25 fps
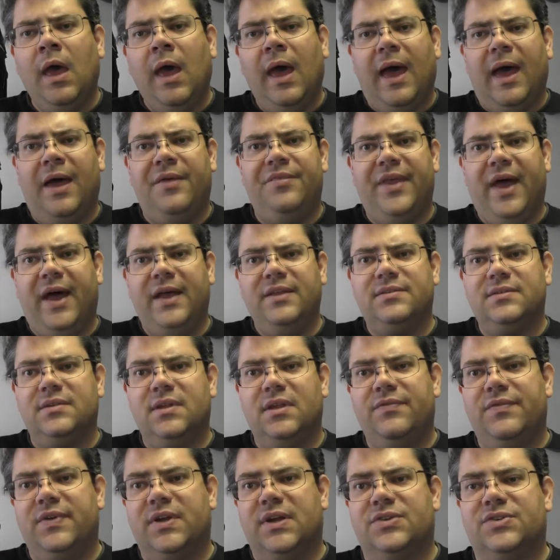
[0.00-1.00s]
And that's
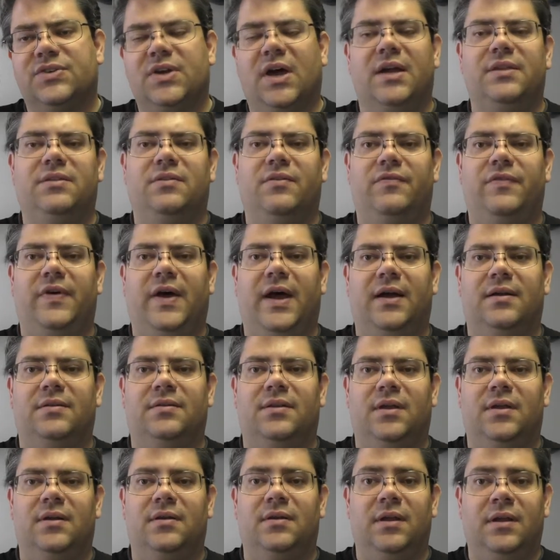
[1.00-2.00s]
leaving aside the fact
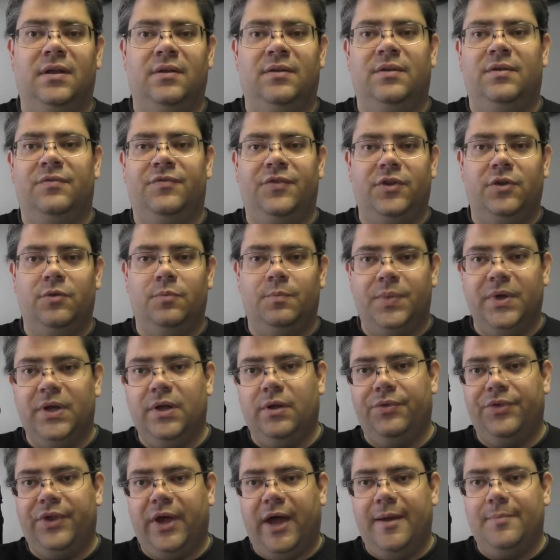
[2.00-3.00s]
that if you
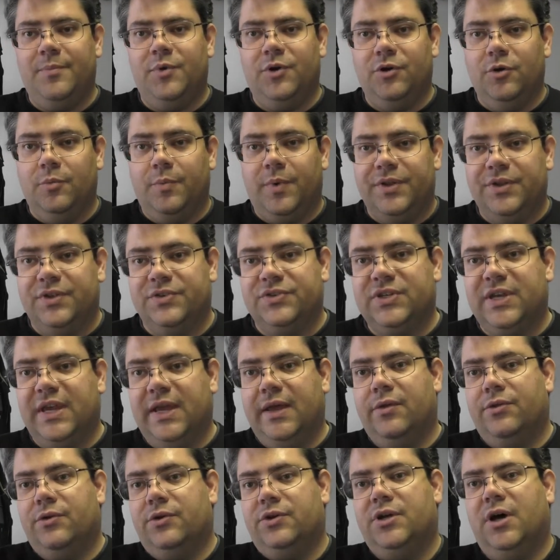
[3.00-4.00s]
build the Hyperloop on the
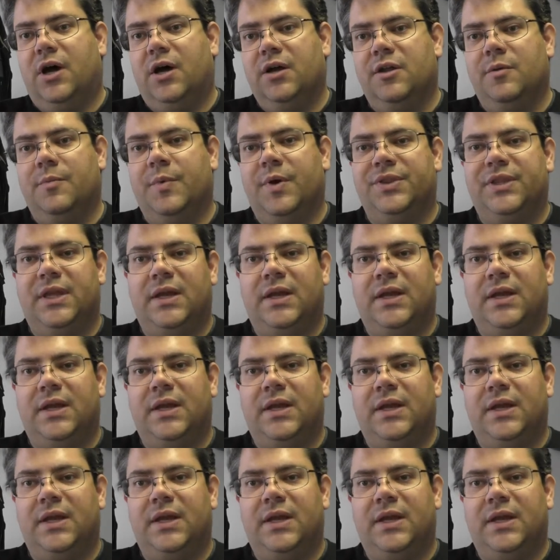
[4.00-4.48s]
scale they're talking about,